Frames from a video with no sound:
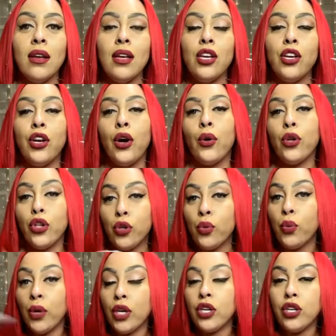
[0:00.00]

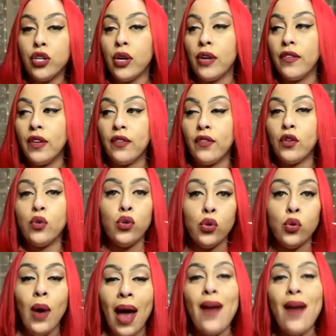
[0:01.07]
If you knew